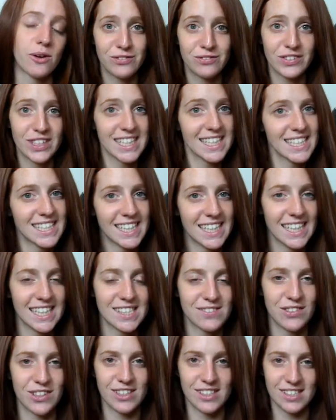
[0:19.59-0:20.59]
So first
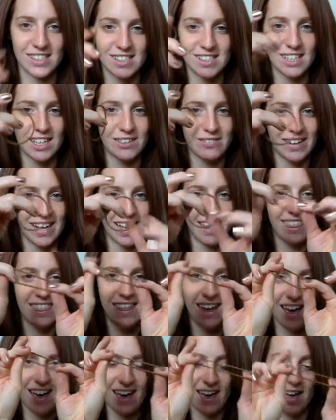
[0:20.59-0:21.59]
things first to start
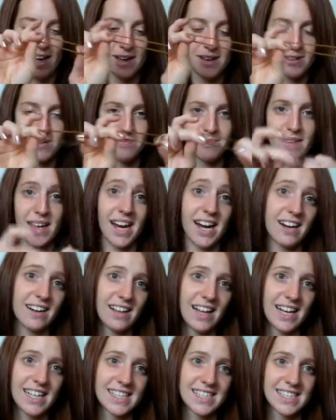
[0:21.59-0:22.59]
with, hair
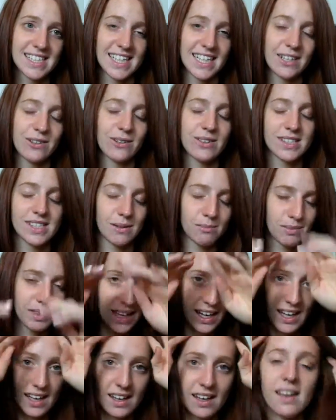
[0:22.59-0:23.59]
elastic or
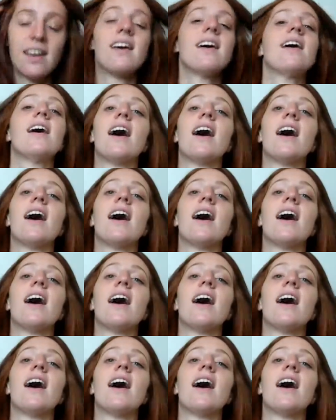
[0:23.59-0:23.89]
something.